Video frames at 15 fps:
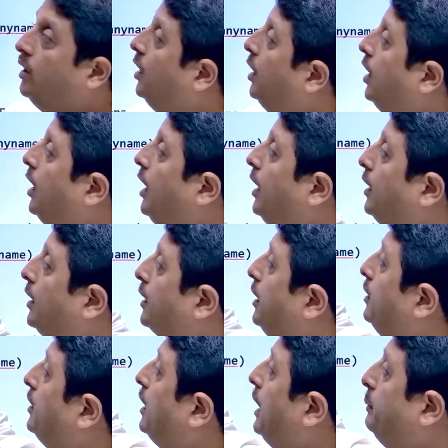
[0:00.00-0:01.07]
and again
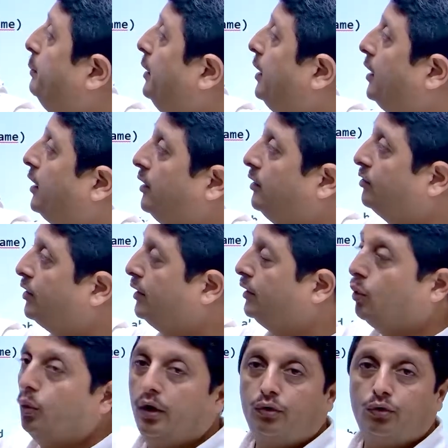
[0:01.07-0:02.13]
the IP address and the
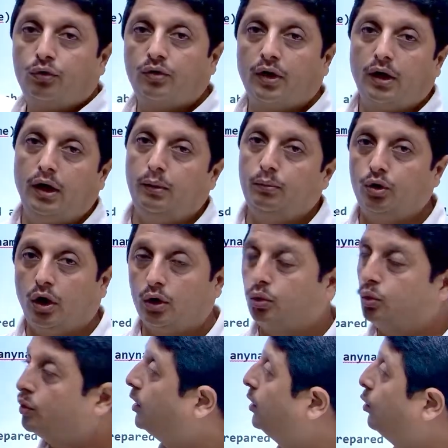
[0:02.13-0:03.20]
OS username you have to